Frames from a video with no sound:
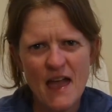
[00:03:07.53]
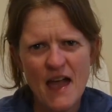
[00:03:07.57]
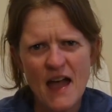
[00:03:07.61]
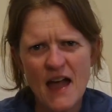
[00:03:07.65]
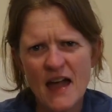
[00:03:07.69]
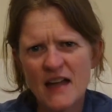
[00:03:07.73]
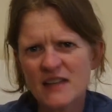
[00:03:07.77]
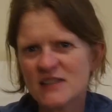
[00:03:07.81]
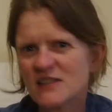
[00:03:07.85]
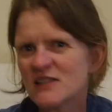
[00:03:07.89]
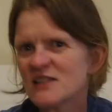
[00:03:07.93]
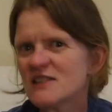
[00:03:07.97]

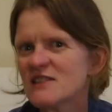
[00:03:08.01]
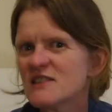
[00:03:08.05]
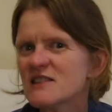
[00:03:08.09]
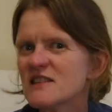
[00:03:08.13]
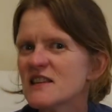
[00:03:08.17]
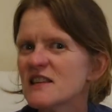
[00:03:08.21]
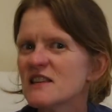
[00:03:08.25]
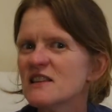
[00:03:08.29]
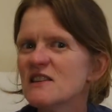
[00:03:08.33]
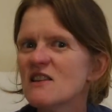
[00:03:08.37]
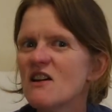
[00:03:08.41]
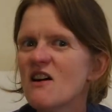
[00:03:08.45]
And just
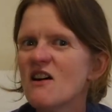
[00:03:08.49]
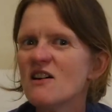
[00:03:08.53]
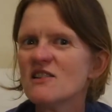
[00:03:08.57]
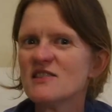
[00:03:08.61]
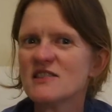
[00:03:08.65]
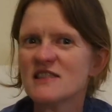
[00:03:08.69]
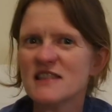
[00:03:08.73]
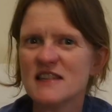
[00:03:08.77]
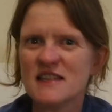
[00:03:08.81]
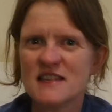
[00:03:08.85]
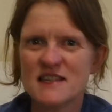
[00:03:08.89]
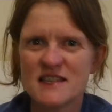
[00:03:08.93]
to
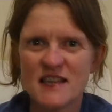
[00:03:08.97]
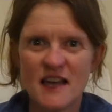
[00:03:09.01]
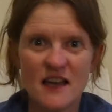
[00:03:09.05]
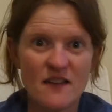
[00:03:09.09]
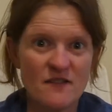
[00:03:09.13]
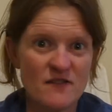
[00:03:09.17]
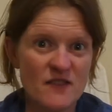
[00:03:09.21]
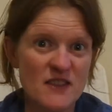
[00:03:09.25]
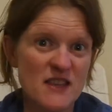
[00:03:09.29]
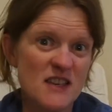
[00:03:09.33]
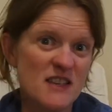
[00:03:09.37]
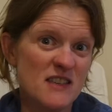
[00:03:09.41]
lastly say
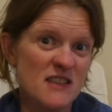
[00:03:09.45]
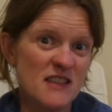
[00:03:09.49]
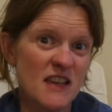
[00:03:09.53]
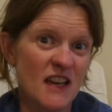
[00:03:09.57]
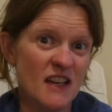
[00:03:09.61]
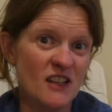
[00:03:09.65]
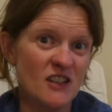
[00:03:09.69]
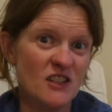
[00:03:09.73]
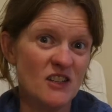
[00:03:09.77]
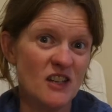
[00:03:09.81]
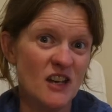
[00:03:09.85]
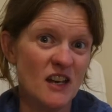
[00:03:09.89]
for this
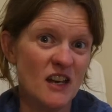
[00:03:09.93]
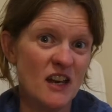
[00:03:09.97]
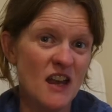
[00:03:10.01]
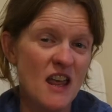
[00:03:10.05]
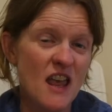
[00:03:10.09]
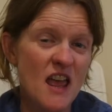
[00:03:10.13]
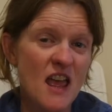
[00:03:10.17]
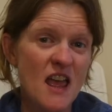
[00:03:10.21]
section,